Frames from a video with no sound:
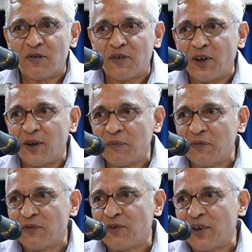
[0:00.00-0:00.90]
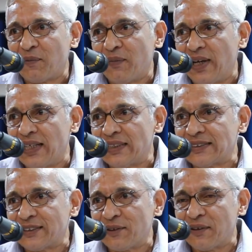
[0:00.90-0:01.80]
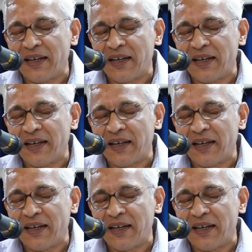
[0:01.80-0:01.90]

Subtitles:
From Marx to,